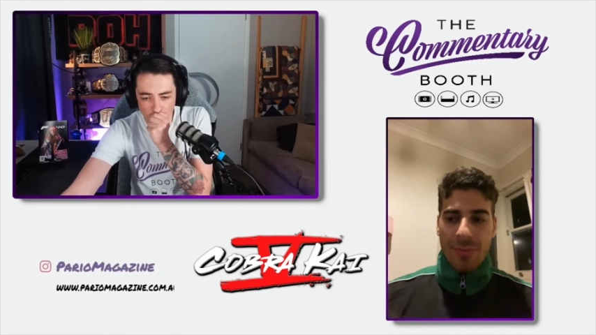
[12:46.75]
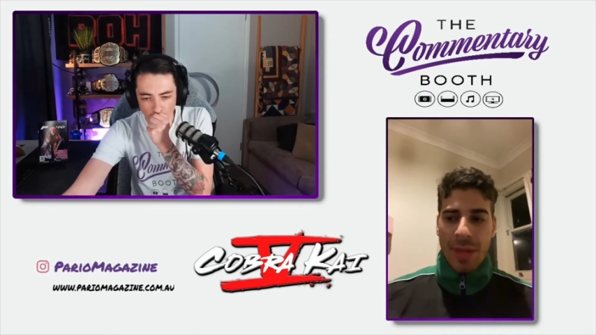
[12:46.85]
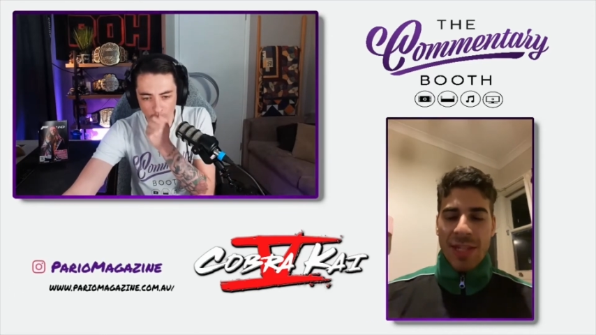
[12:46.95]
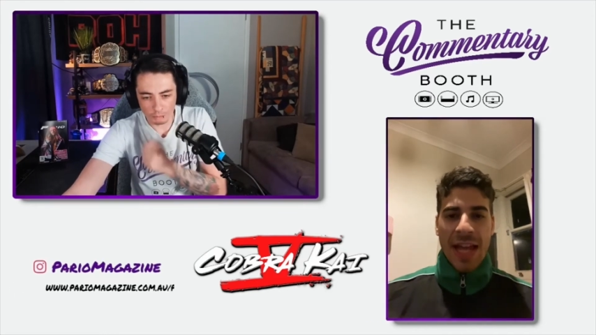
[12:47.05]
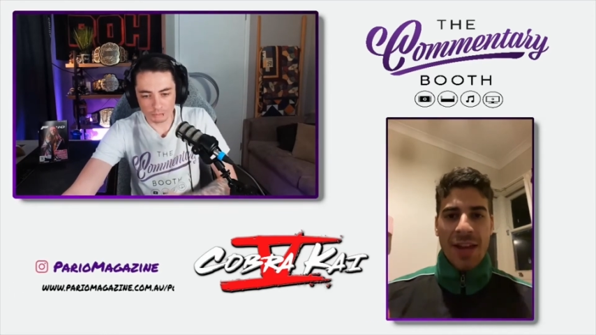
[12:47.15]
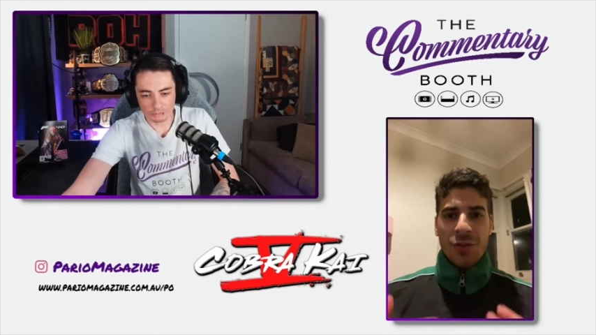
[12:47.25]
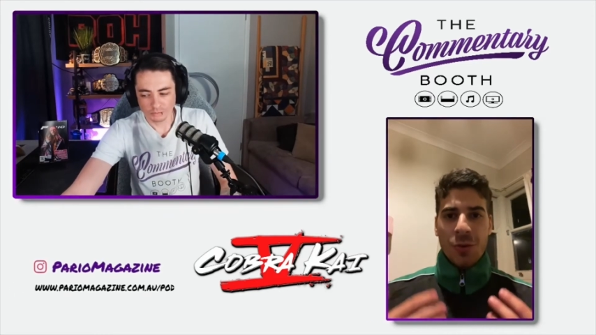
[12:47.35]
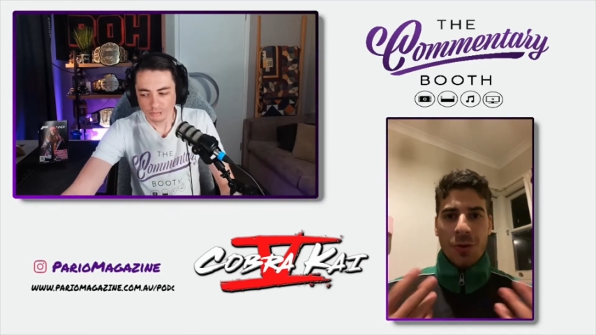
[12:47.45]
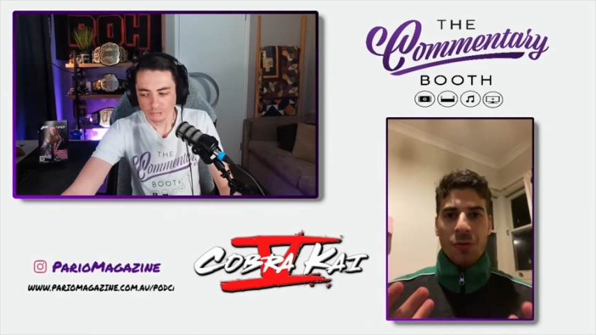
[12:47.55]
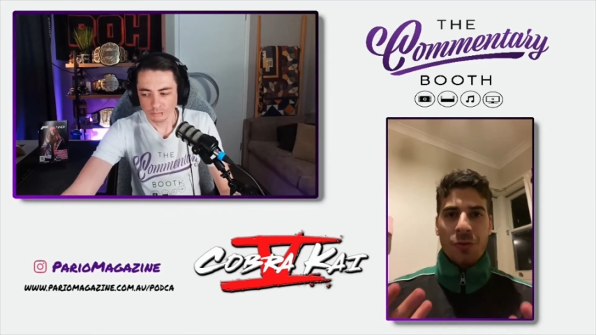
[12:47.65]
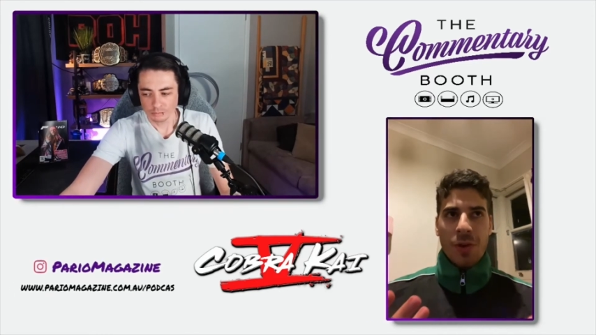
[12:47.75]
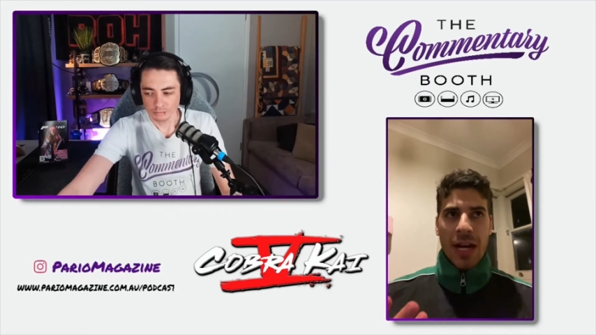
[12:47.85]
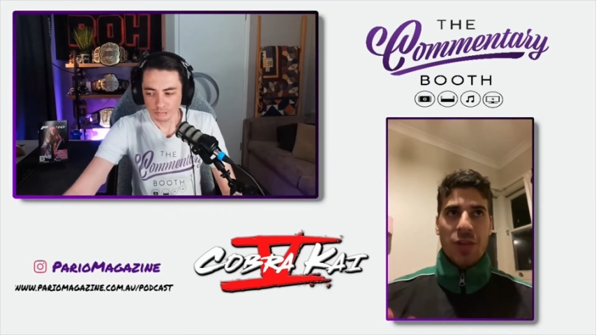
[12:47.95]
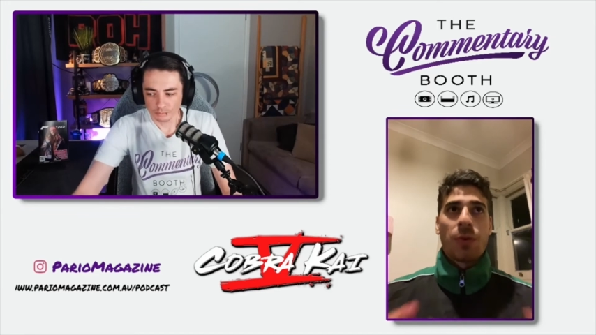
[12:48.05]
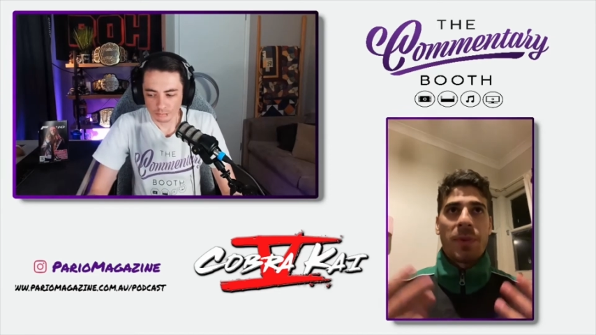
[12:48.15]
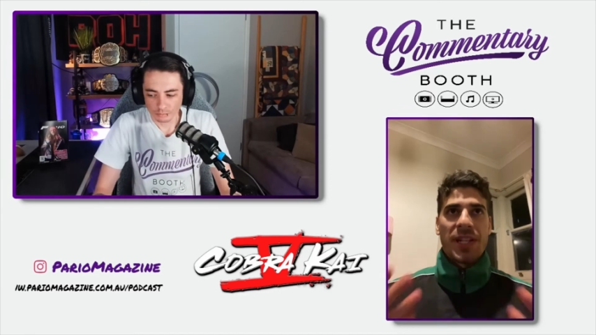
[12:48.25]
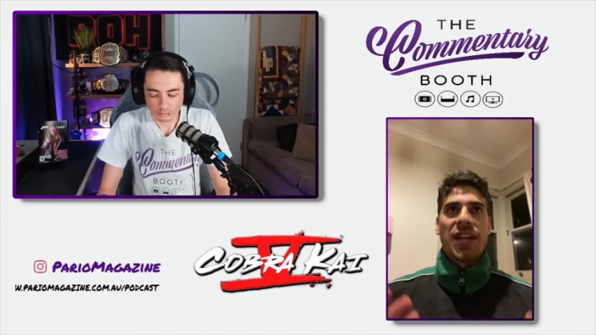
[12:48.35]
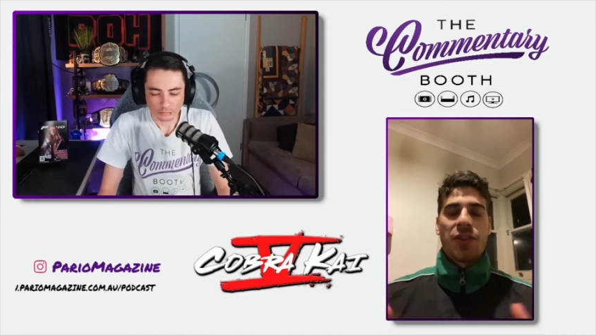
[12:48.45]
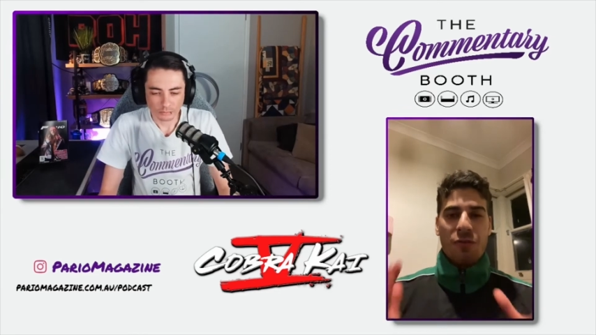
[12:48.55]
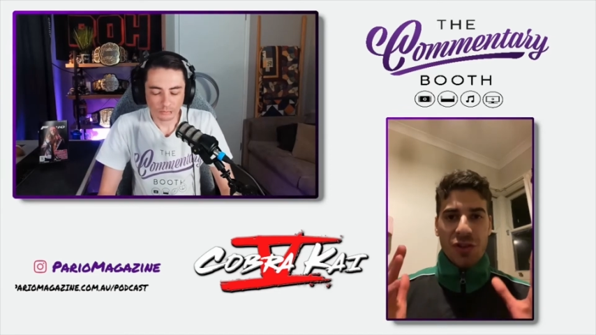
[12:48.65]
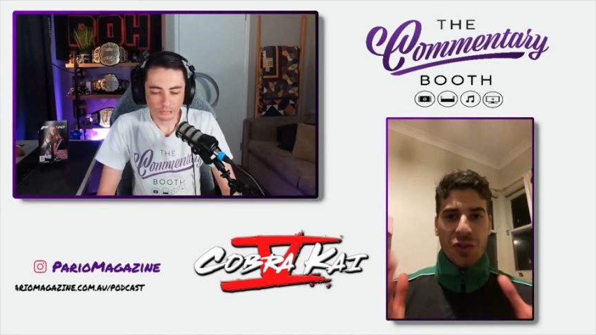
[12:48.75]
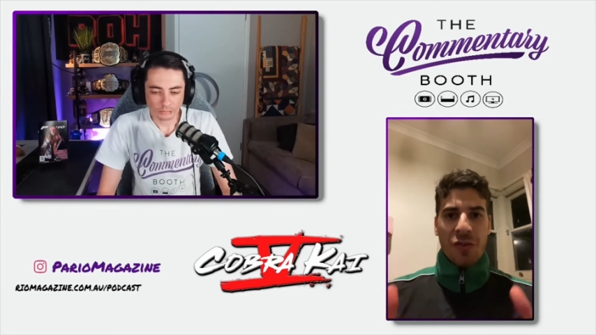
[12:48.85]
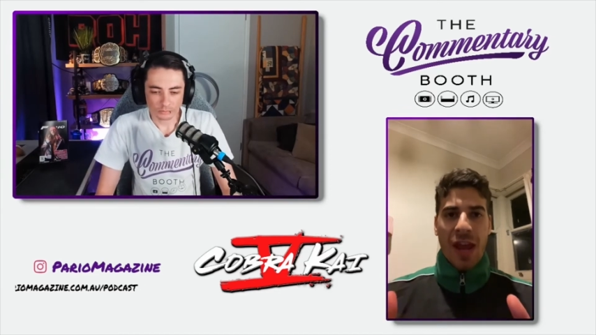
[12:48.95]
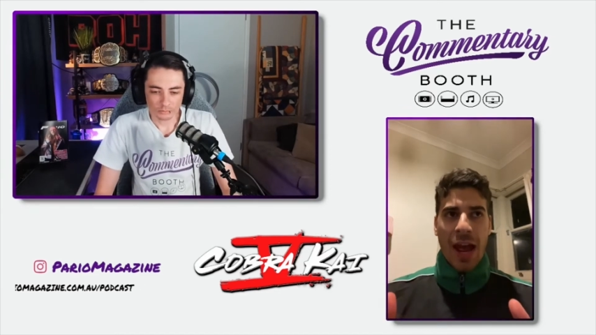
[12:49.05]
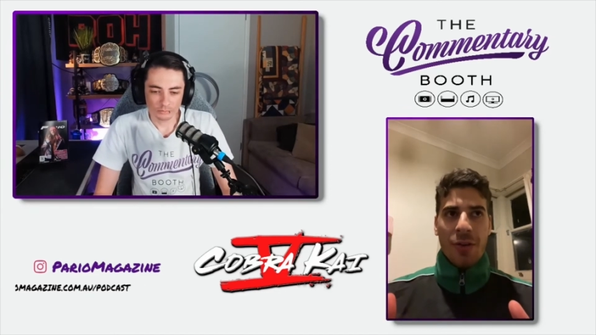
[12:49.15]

Speaker 1: he's had a sort of I guess reputation and vision on how